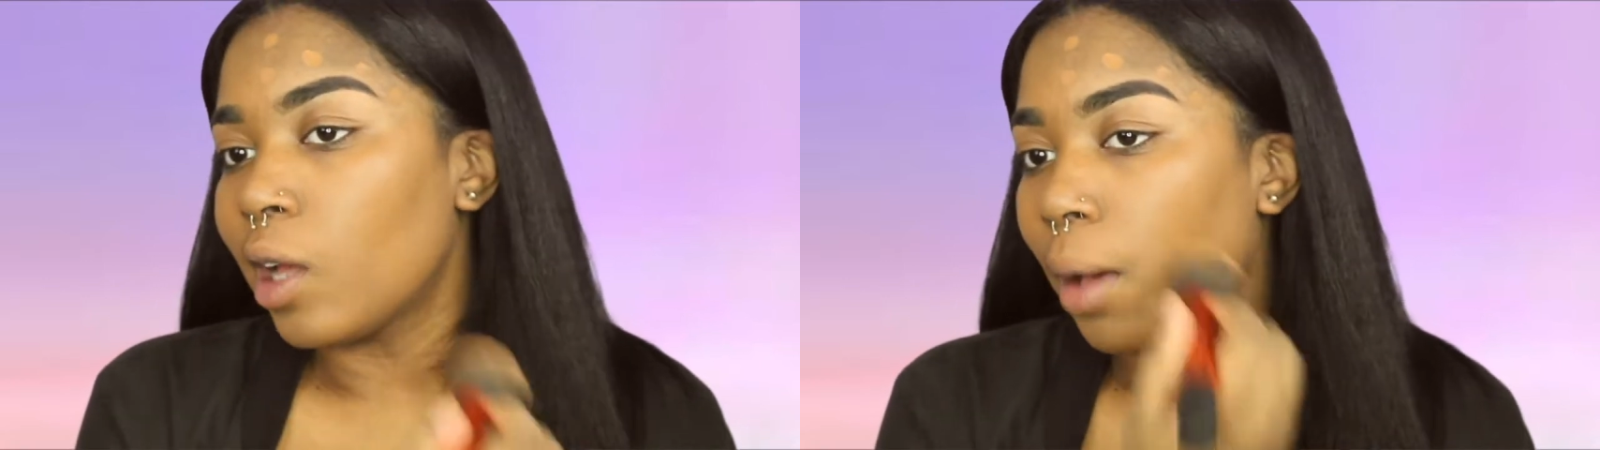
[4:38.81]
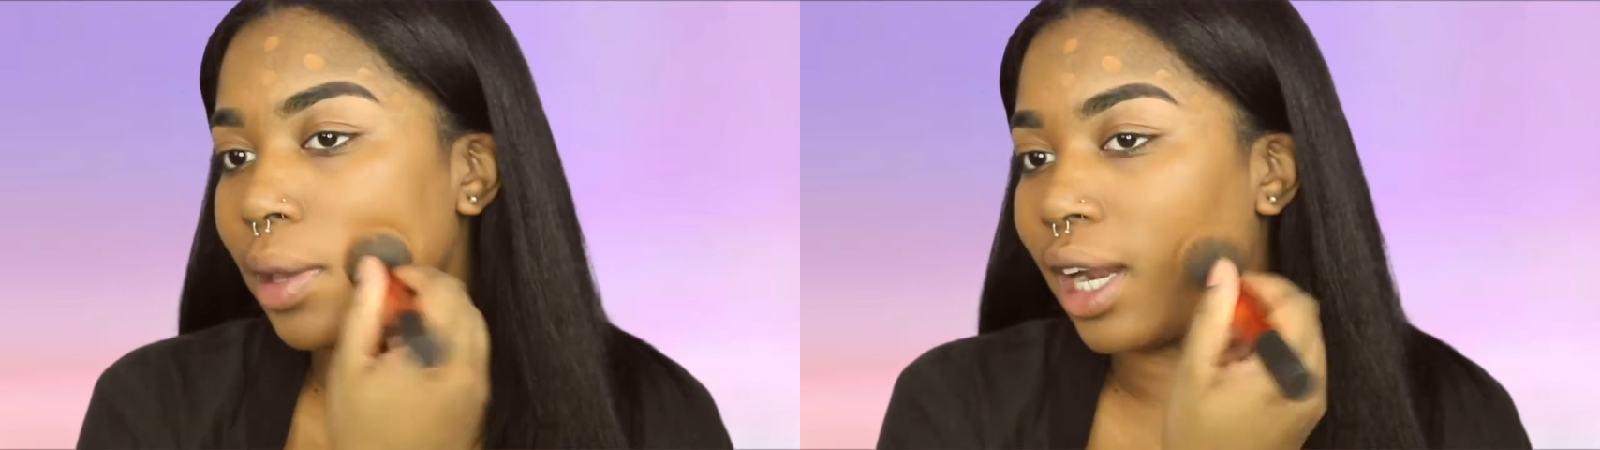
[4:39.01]

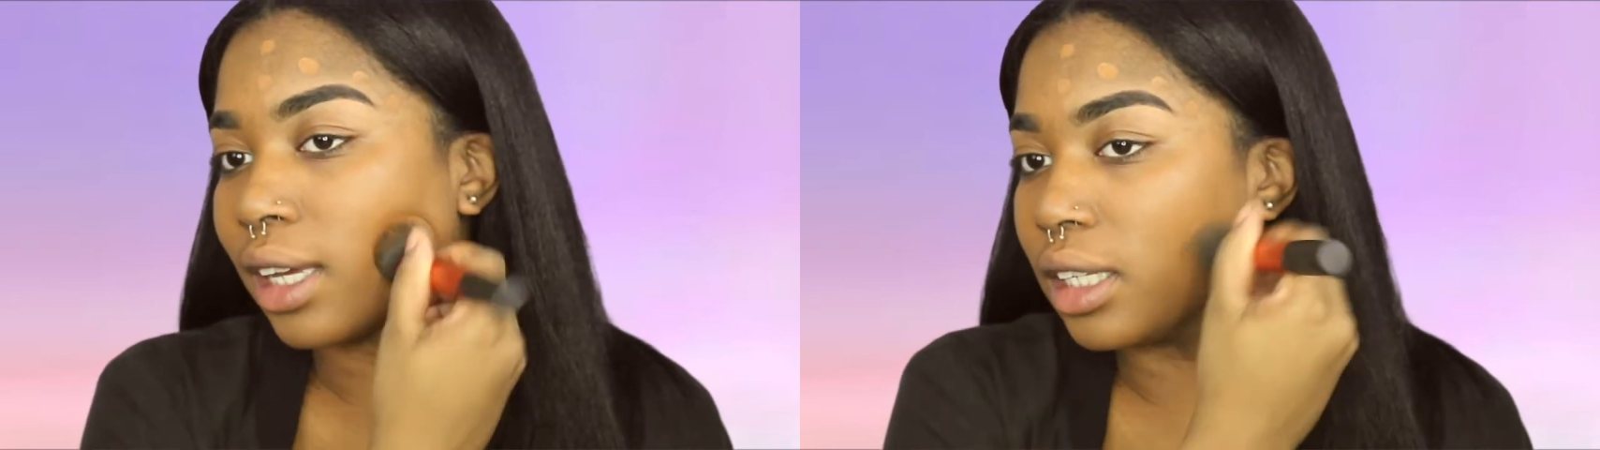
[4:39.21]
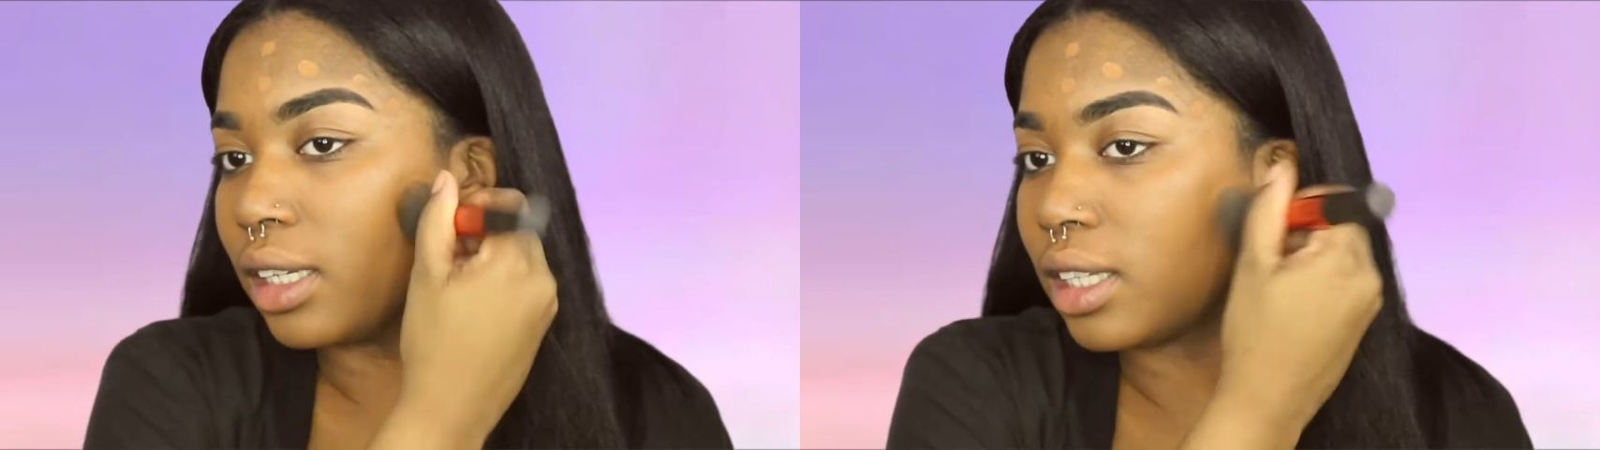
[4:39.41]
I mean,
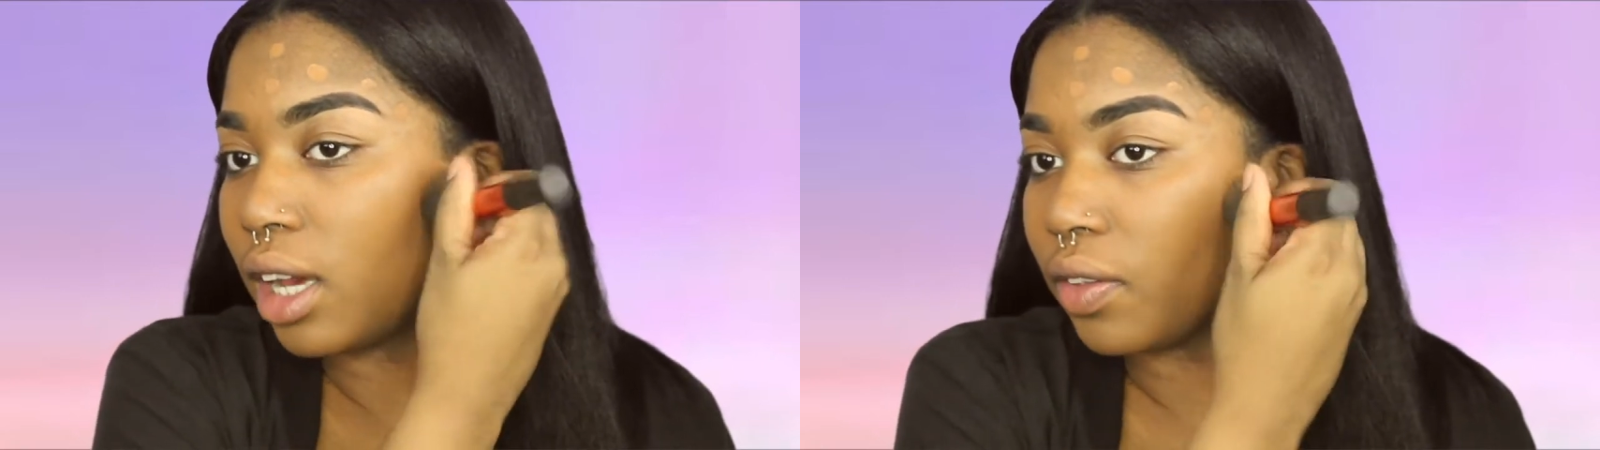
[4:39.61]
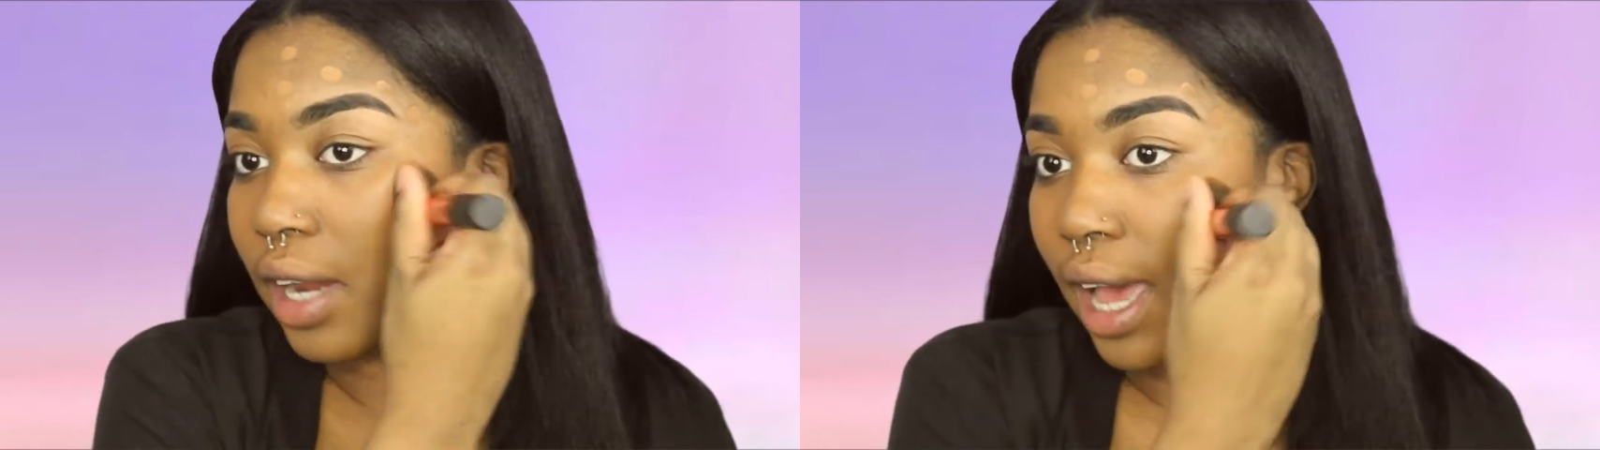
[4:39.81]
I can
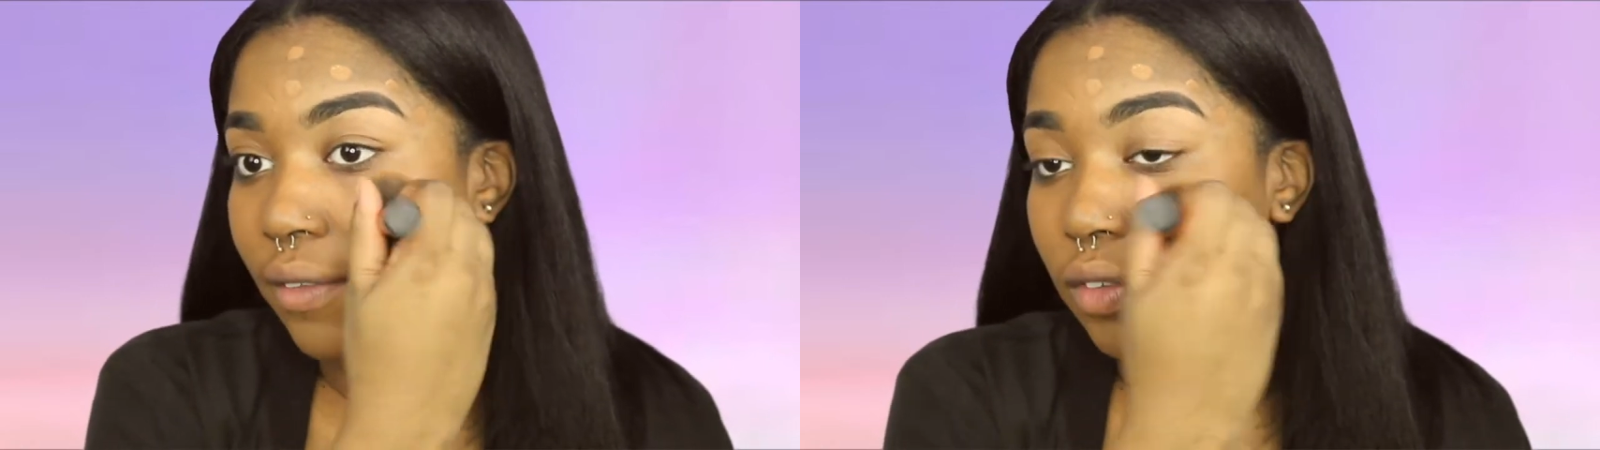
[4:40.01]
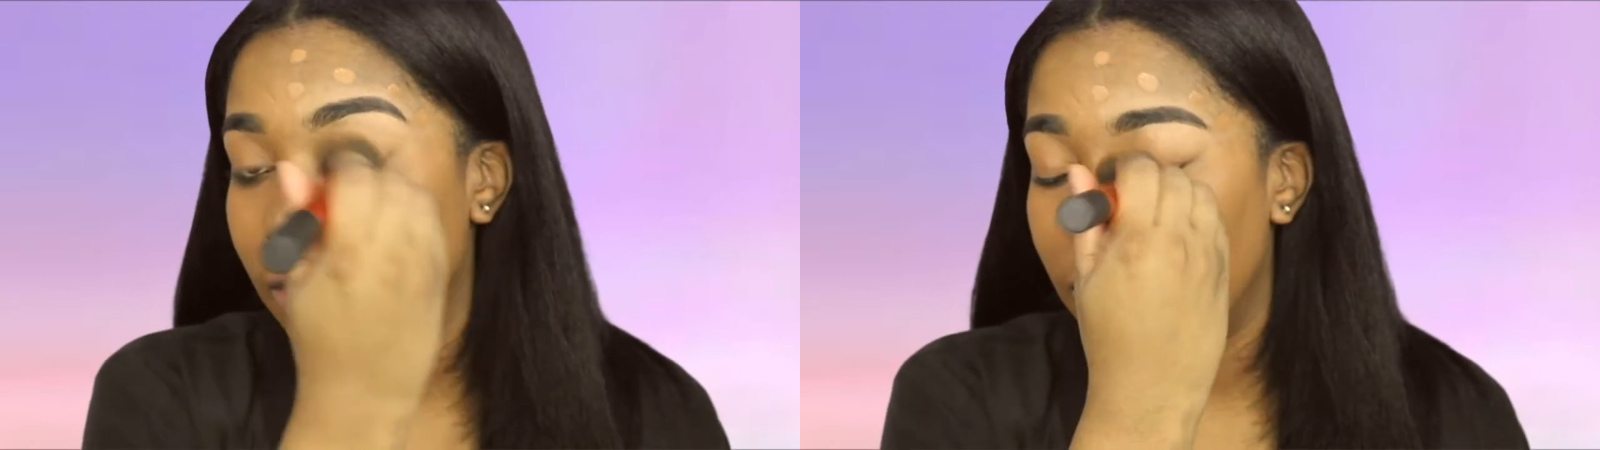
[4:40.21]
tell that I
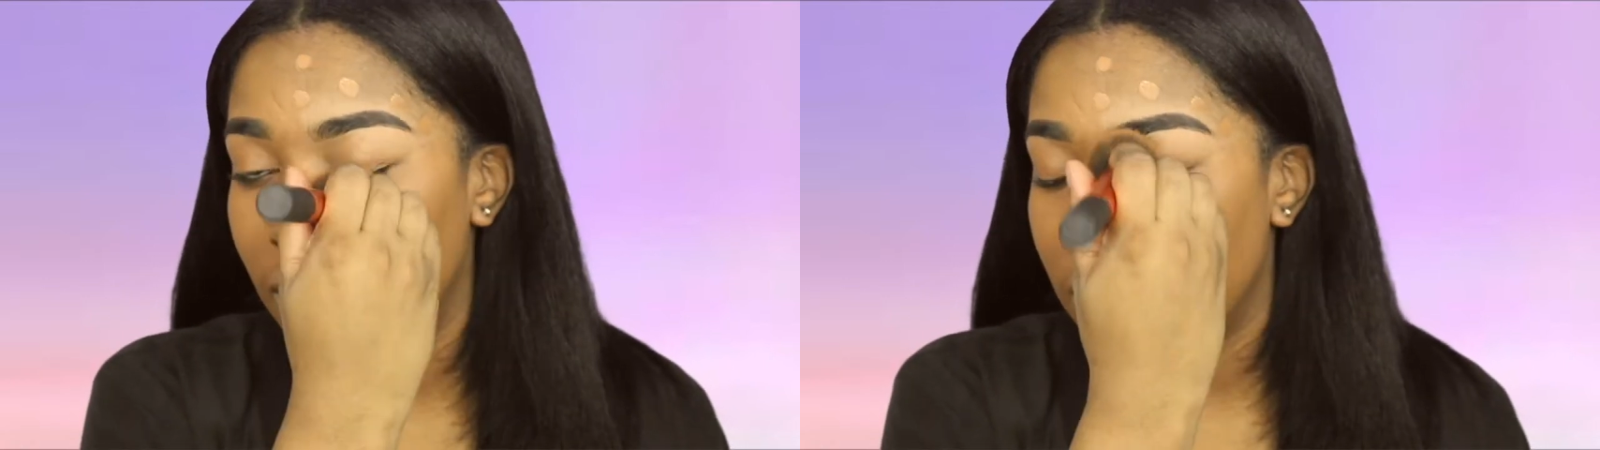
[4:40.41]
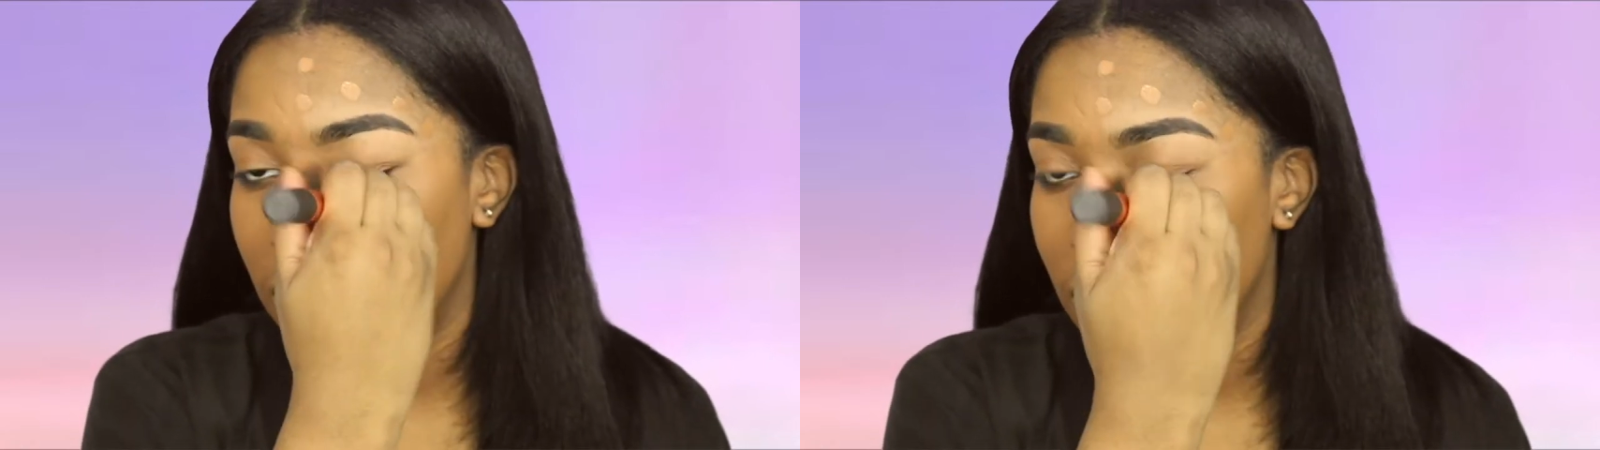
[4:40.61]
have on
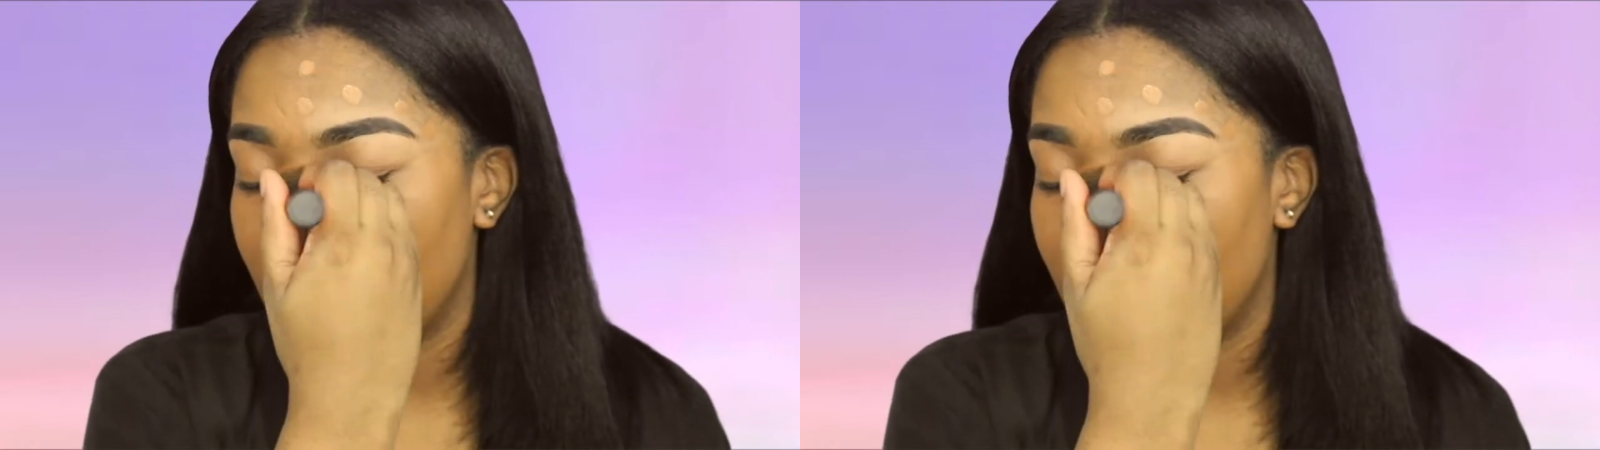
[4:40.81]
foundation.